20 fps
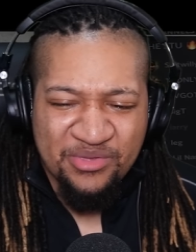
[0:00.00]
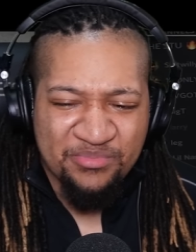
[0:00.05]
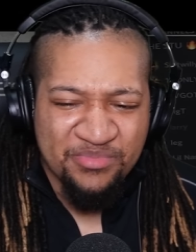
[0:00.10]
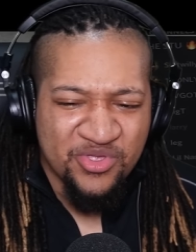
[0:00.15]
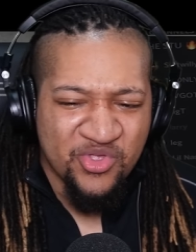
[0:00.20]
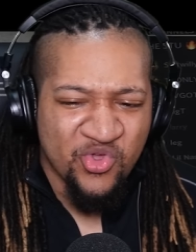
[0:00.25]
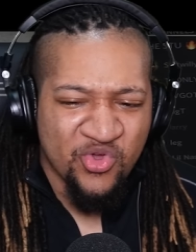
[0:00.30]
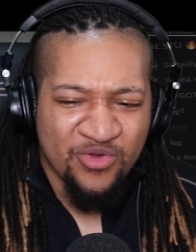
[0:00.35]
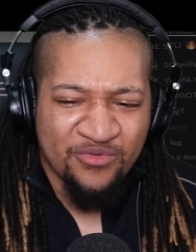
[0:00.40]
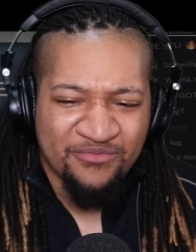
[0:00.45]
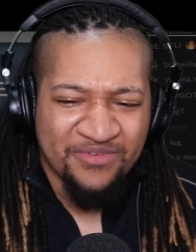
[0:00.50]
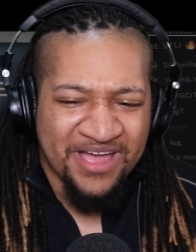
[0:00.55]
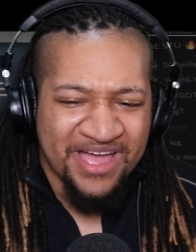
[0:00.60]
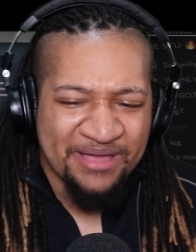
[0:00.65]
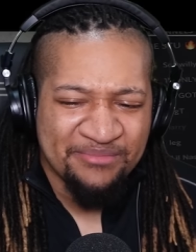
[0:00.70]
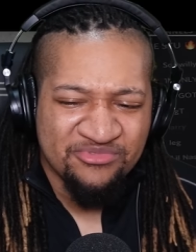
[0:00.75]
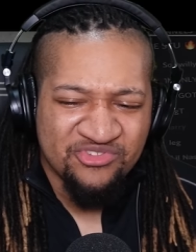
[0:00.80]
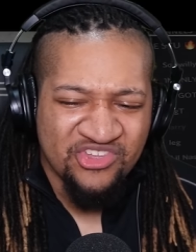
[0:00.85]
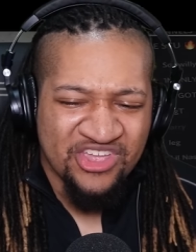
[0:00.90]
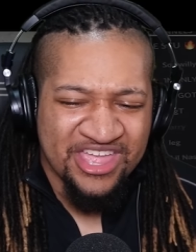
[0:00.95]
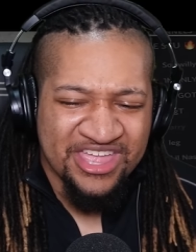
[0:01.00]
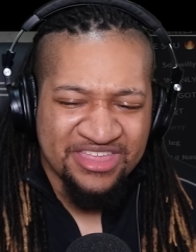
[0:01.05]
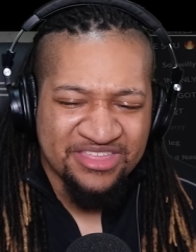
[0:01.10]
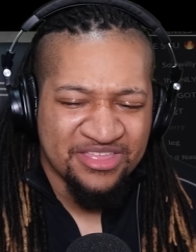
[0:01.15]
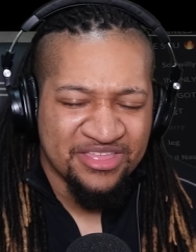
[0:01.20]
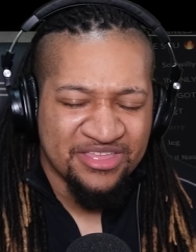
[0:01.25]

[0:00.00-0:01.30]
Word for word: Pure Bob check.